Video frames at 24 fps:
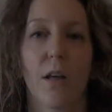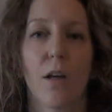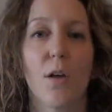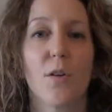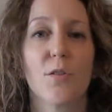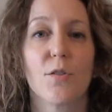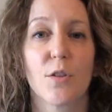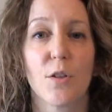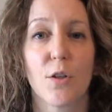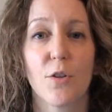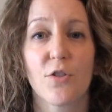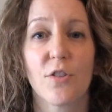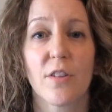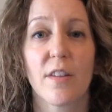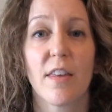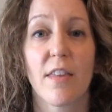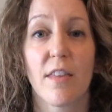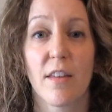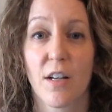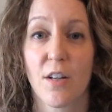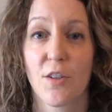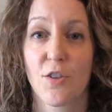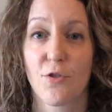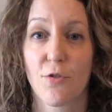So usually
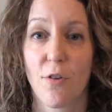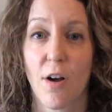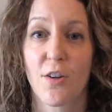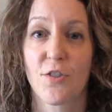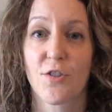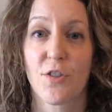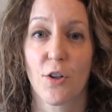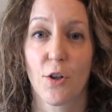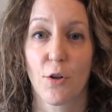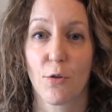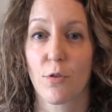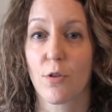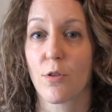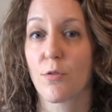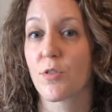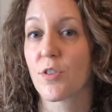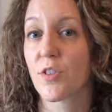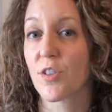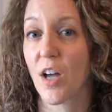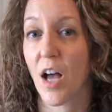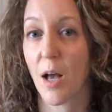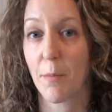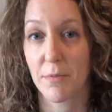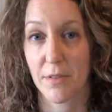the construction crew
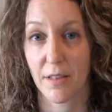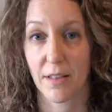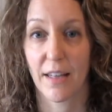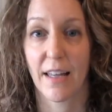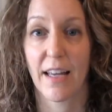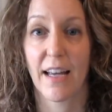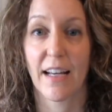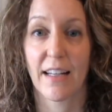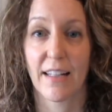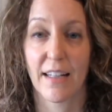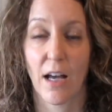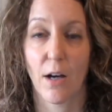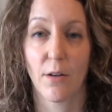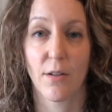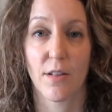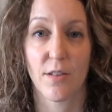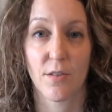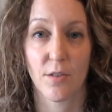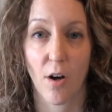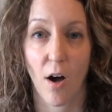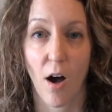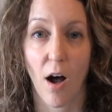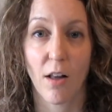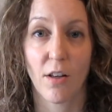stops laying down
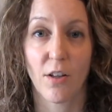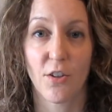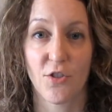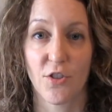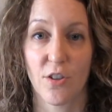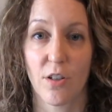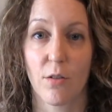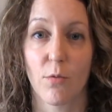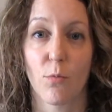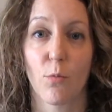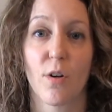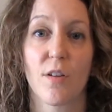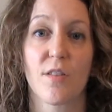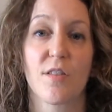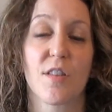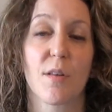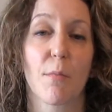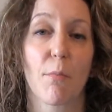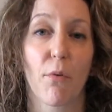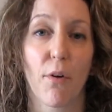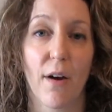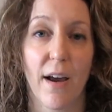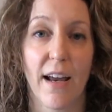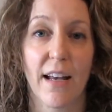its collagen once the
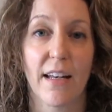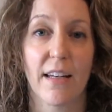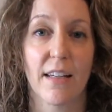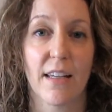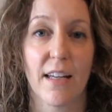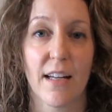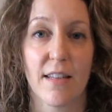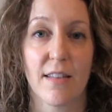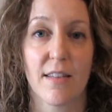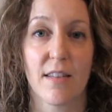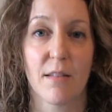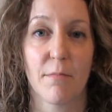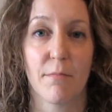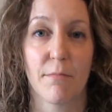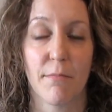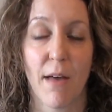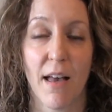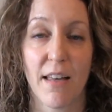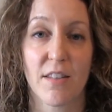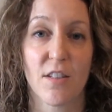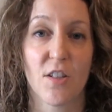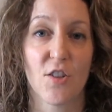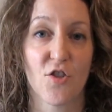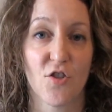brain gets the
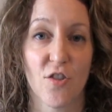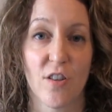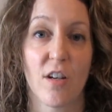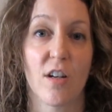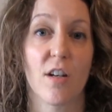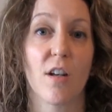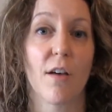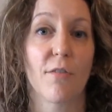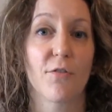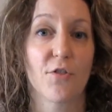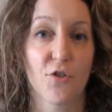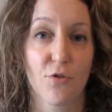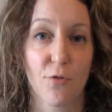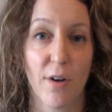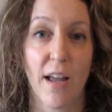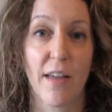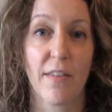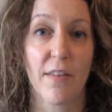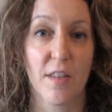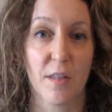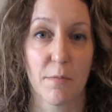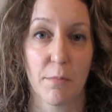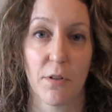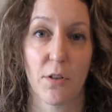message that enough
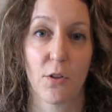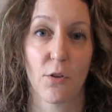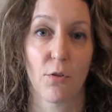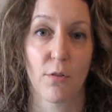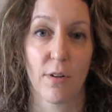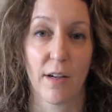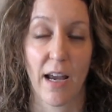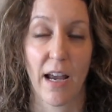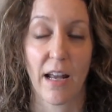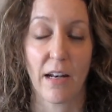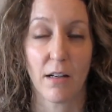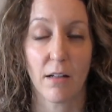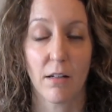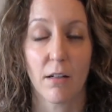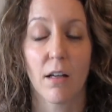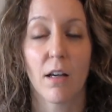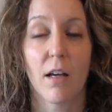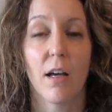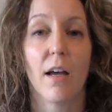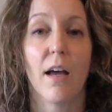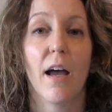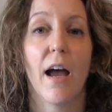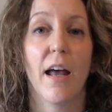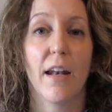strength has been created,
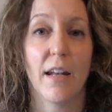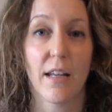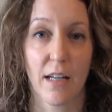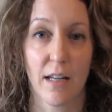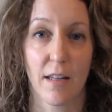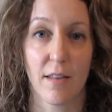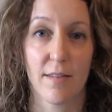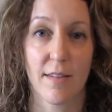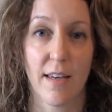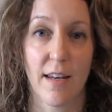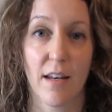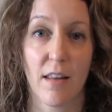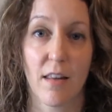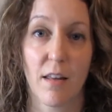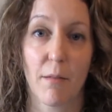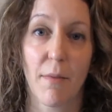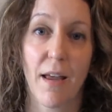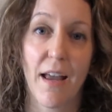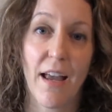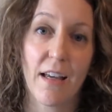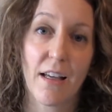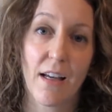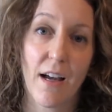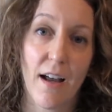and it can say to them,
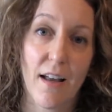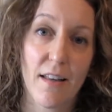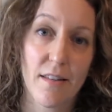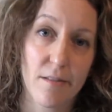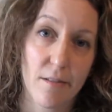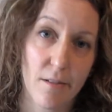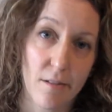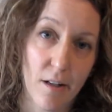hey guys, you're